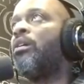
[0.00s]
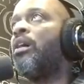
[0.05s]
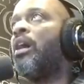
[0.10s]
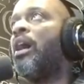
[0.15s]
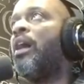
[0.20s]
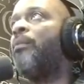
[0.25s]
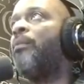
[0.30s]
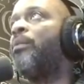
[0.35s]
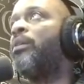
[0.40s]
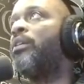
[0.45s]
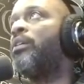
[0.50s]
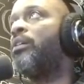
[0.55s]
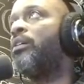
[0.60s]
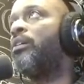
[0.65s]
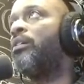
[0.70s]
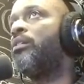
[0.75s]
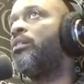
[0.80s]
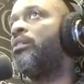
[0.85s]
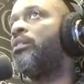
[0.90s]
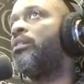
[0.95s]
I want to
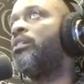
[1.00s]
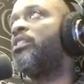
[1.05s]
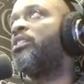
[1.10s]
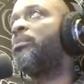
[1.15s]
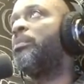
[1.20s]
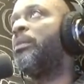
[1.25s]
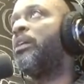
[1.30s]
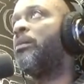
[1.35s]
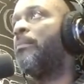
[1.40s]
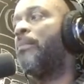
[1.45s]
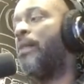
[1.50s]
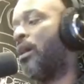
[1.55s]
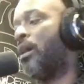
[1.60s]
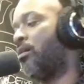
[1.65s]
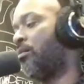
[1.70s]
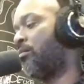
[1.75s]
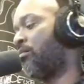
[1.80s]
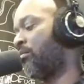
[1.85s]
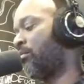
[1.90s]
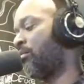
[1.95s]
speak about